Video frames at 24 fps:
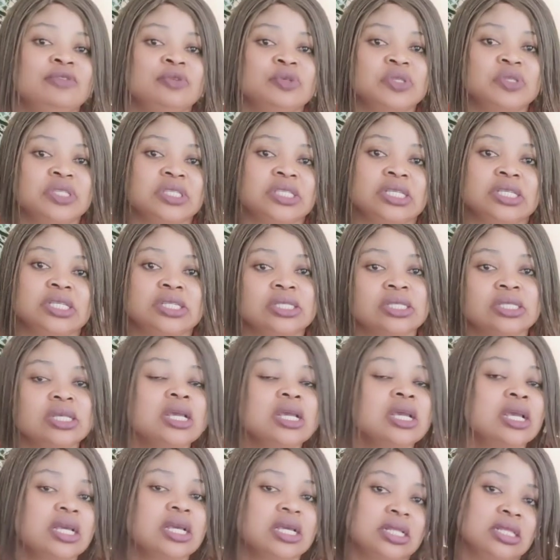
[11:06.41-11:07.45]
to 6.
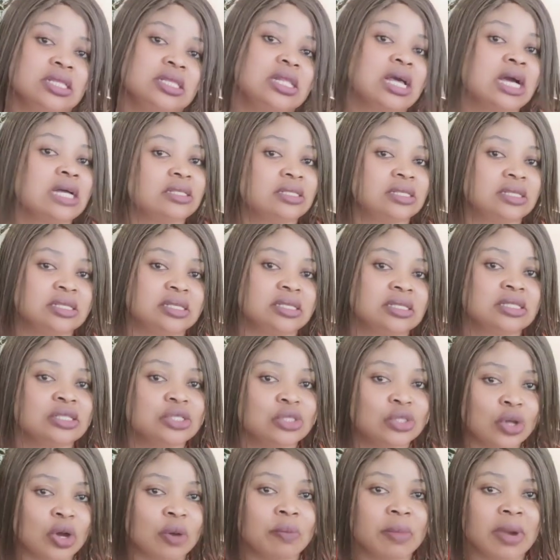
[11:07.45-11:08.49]
That is
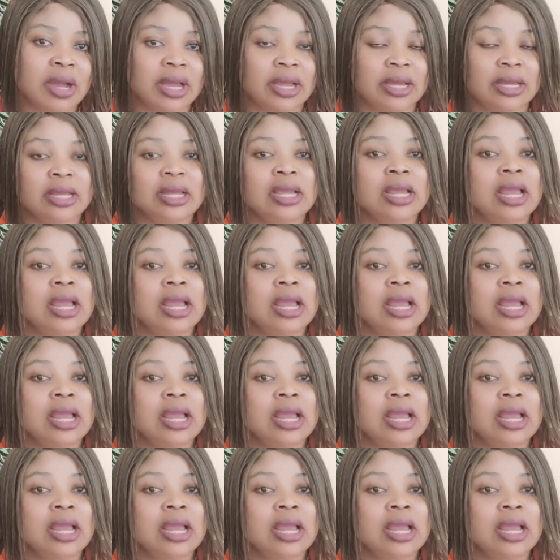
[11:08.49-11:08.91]
normal.